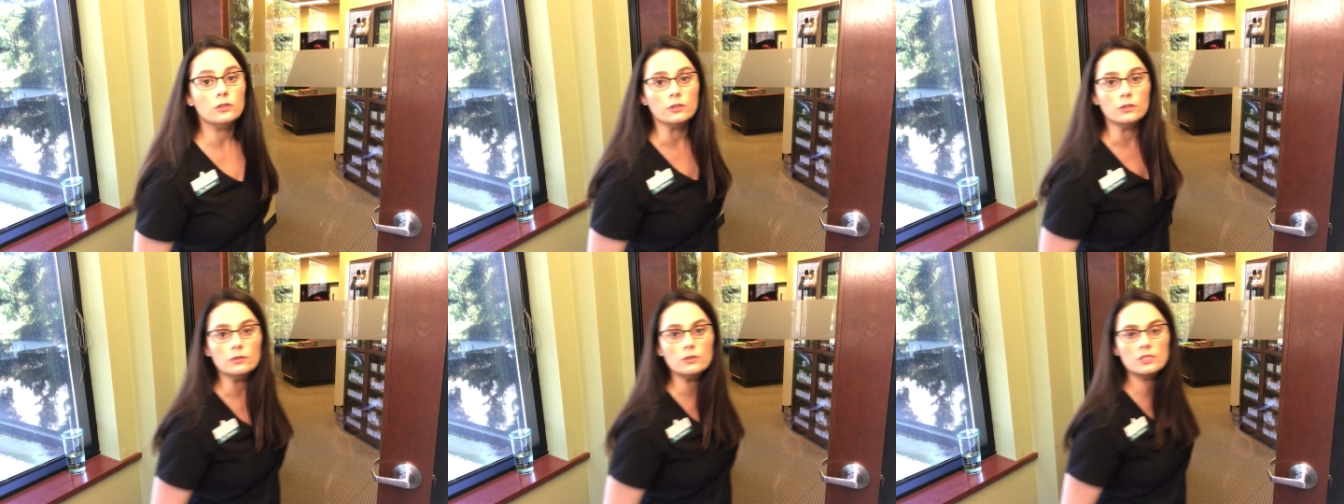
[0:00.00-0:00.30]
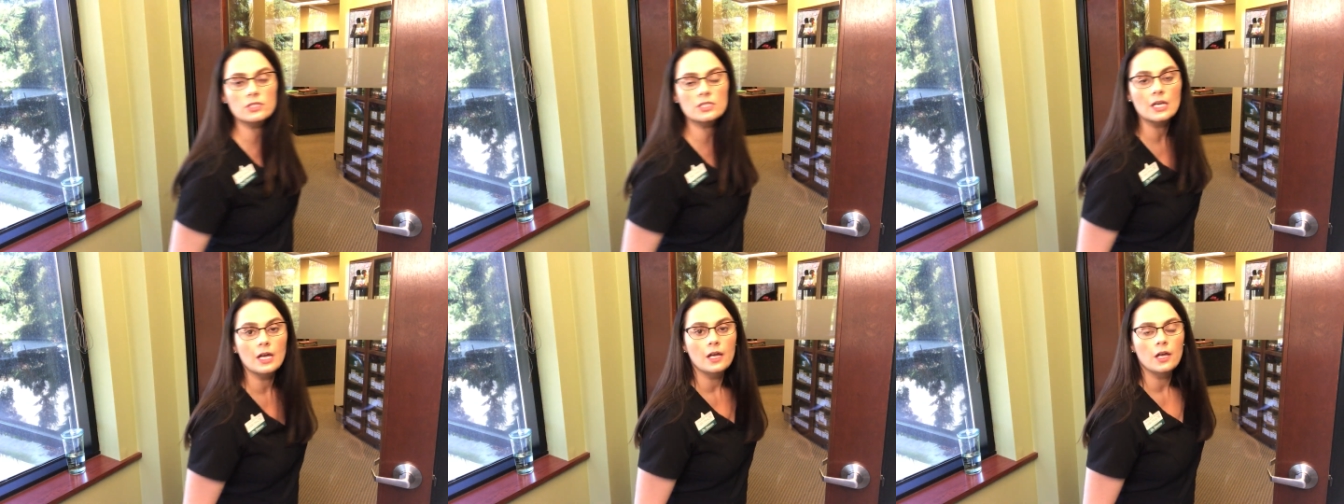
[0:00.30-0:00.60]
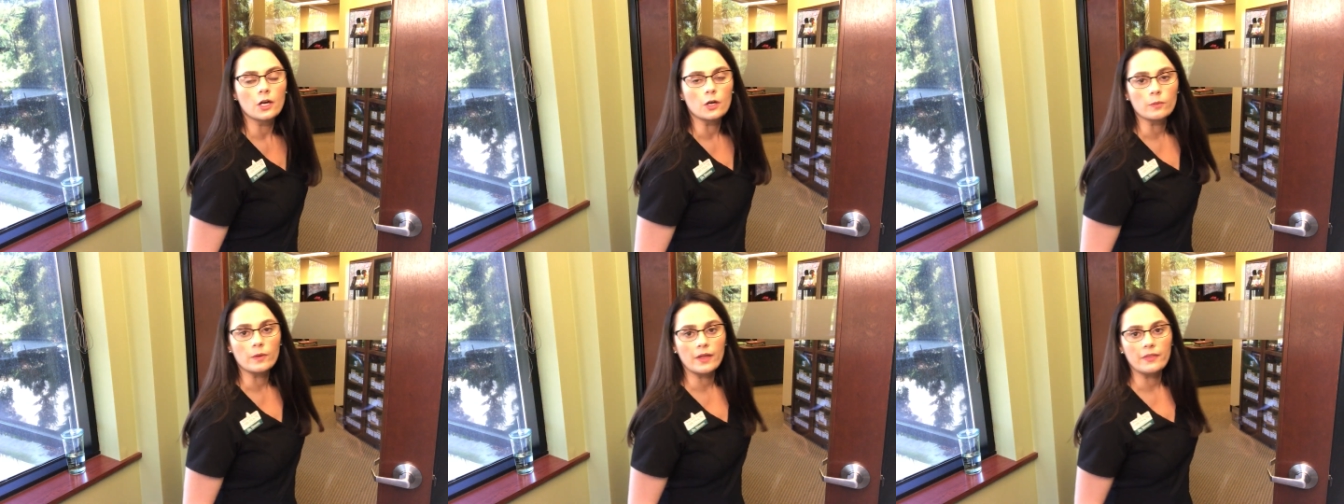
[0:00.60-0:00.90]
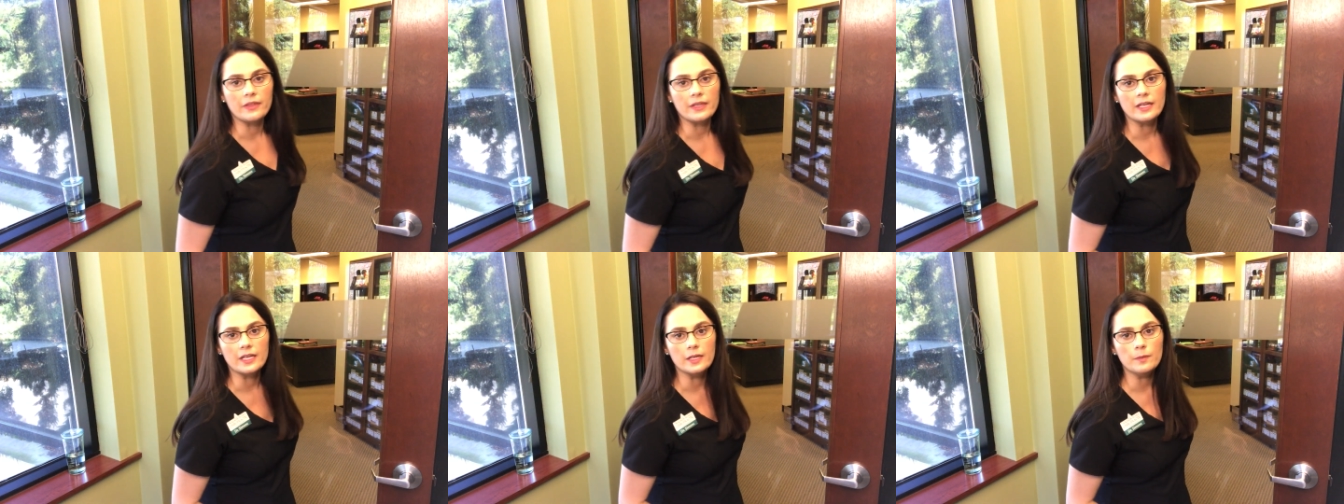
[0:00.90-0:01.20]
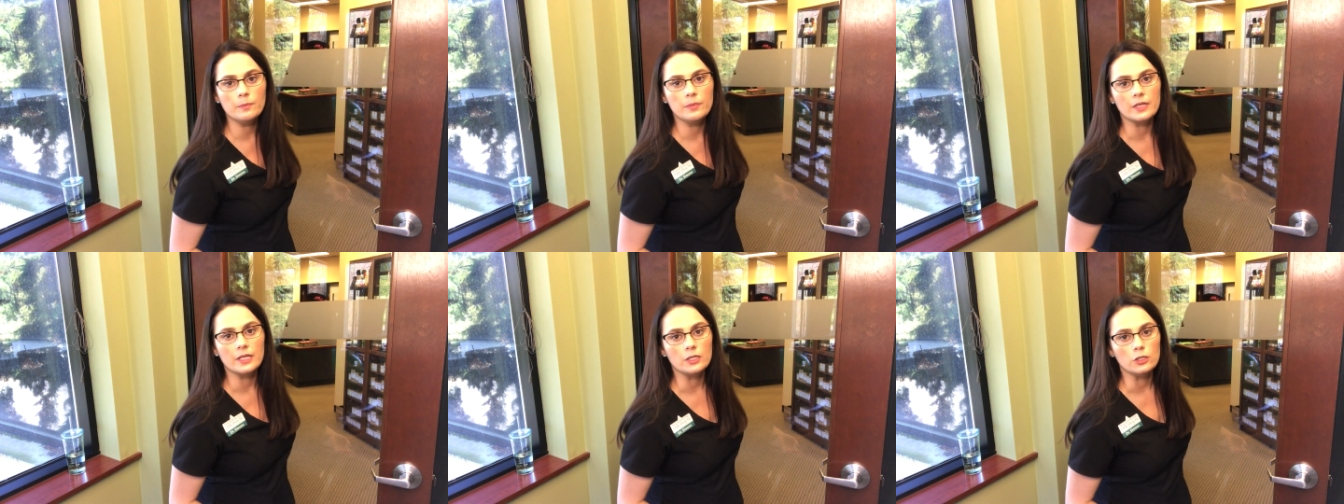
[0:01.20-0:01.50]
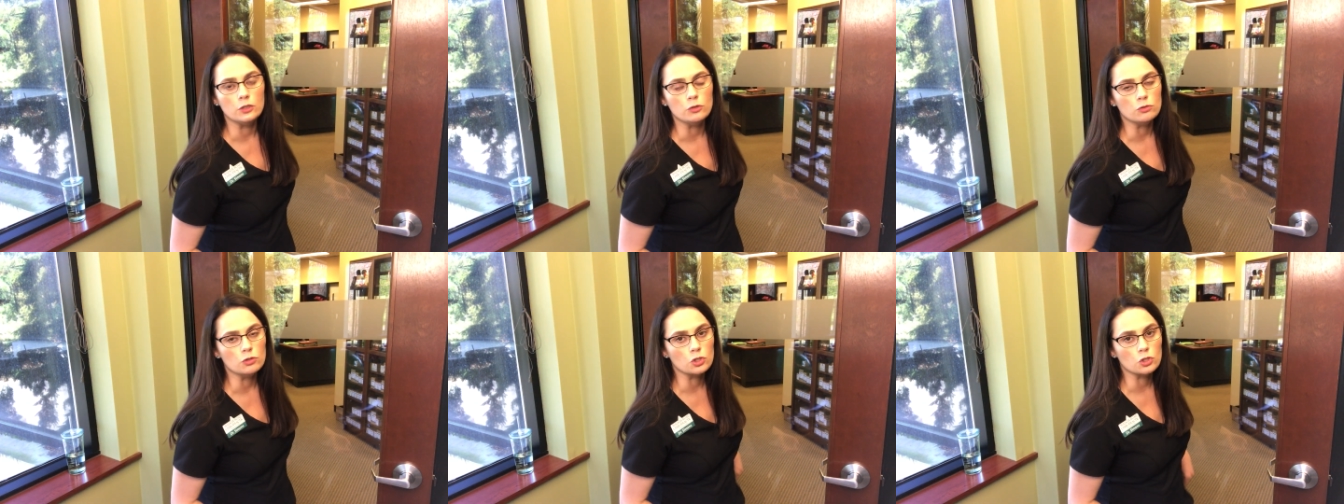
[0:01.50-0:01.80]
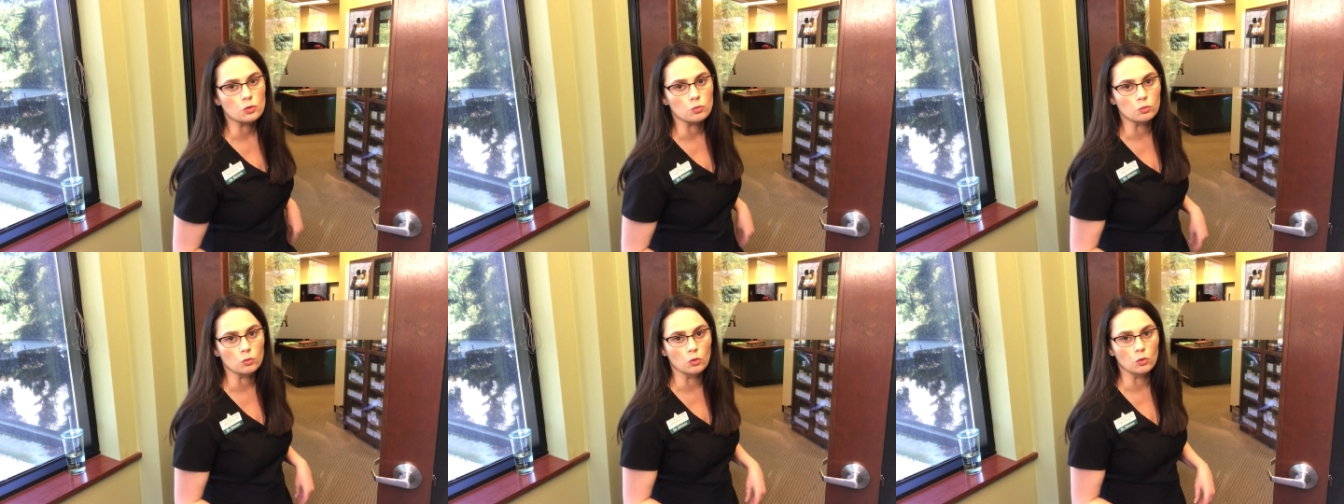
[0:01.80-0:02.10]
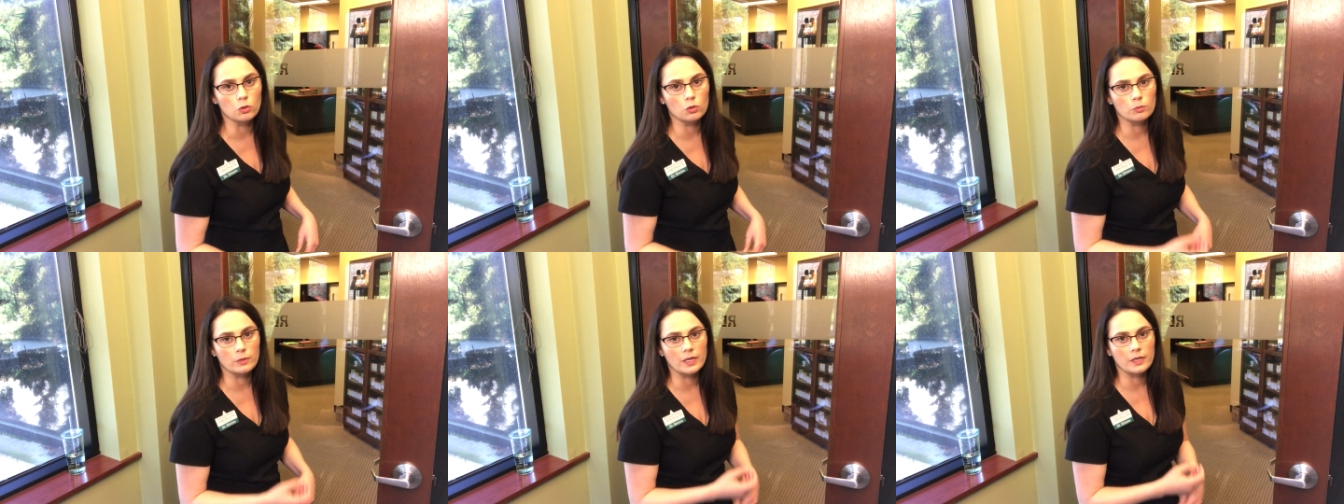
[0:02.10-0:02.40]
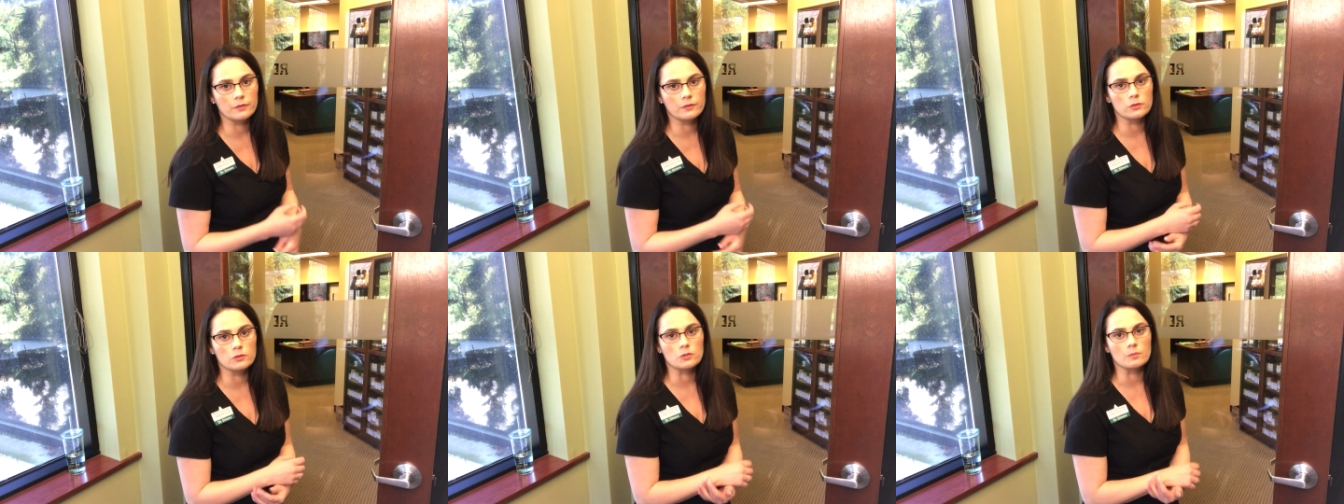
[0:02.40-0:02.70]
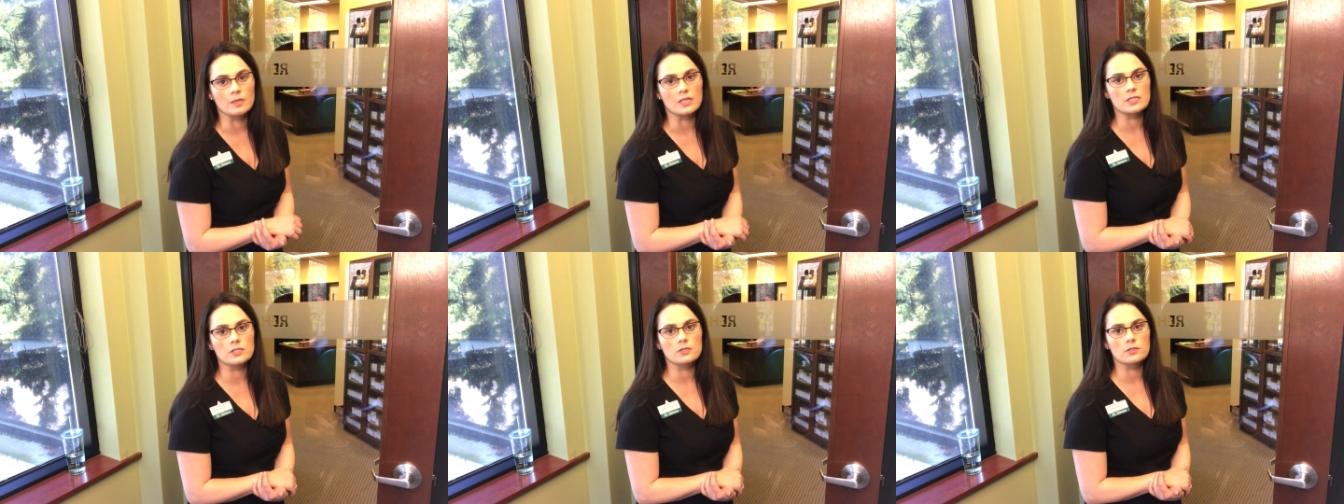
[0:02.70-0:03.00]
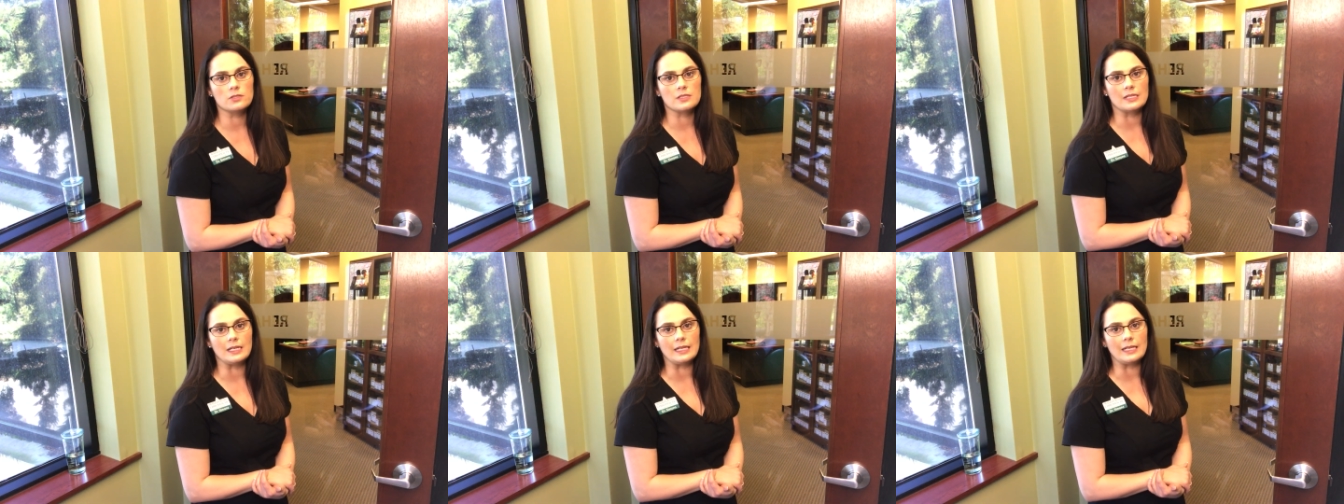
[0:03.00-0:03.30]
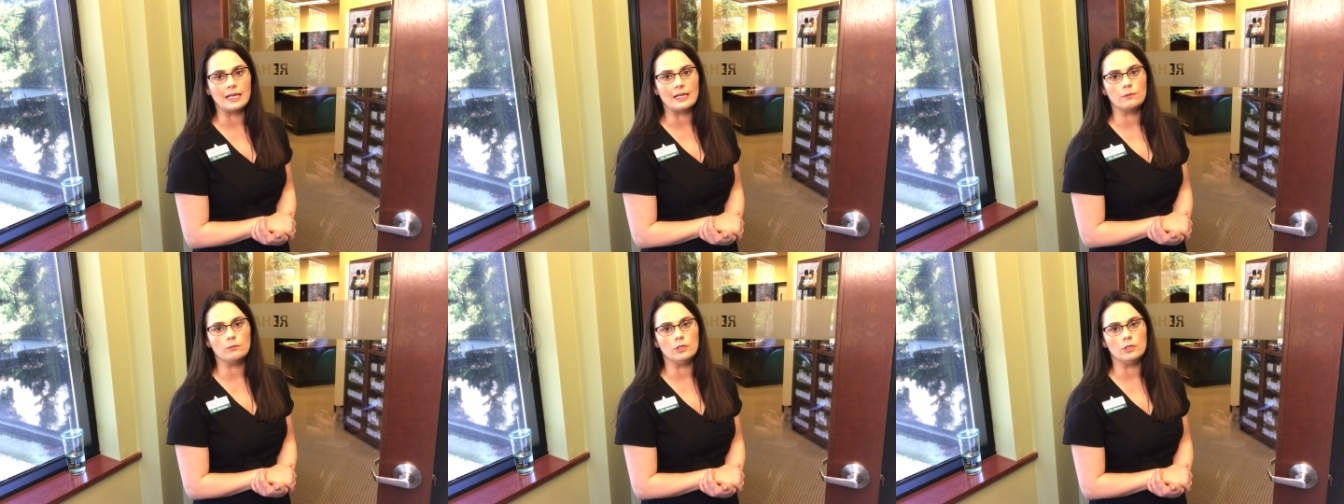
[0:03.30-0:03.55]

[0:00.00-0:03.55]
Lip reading: glutes around the hip, and you just roll around those muscles, and again,